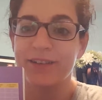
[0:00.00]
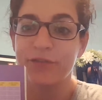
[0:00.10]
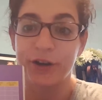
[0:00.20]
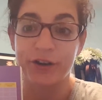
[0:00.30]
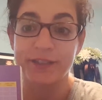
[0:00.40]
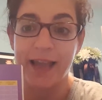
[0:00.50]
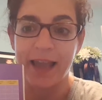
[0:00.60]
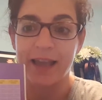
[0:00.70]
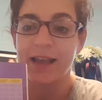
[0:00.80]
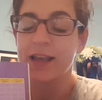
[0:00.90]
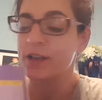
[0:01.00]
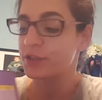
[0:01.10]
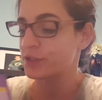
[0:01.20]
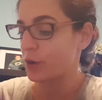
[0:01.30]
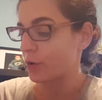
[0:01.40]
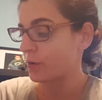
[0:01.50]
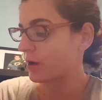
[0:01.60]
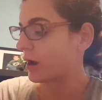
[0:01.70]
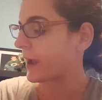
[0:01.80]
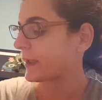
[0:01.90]
your day. So
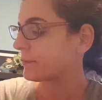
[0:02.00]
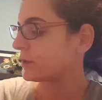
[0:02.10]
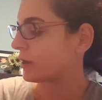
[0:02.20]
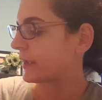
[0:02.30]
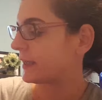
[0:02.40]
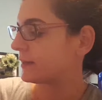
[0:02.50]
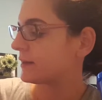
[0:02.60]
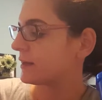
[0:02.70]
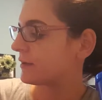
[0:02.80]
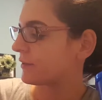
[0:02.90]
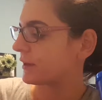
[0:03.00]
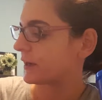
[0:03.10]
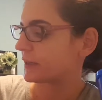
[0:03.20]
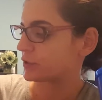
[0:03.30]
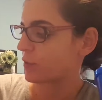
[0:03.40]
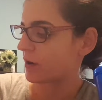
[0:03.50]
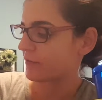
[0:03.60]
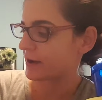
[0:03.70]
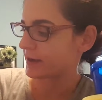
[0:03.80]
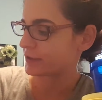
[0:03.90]
I'm in the
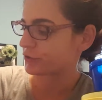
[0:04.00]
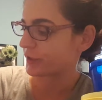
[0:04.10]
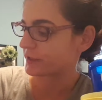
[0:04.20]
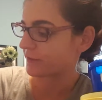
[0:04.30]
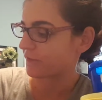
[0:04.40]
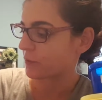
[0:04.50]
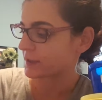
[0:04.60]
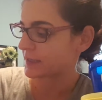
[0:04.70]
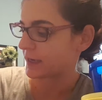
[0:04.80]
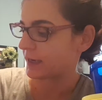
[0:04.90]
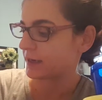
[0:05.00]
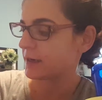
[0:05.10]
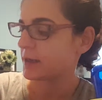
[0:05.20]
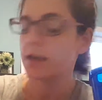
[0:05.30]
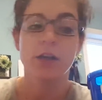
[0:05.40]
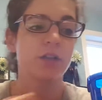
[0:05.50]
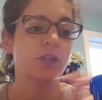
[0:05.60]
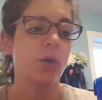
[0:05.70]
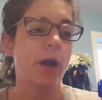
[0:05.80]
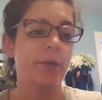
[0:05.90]
1200 to 14.
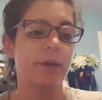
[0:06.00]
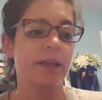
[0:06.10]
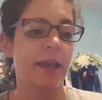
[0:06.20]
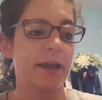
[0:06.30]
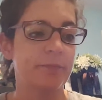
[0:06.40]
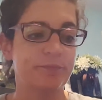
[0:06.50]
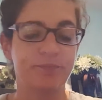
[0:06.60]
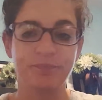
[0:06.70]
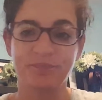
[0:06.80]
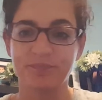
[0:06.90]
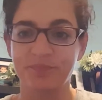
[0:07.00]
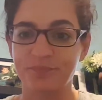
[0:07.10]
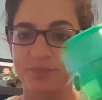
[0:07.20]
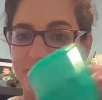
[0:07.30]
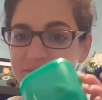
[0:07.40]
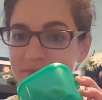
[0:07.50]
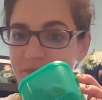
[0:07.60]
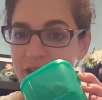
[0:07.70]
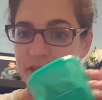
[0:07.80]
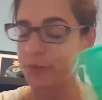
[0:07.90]
So I would get
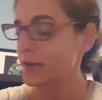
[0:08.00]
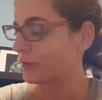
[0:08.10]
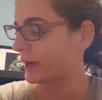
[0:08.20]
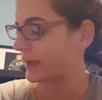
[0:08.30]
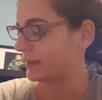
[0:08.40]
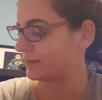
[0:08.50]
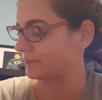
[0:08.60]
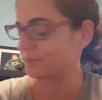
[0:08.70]
3 green,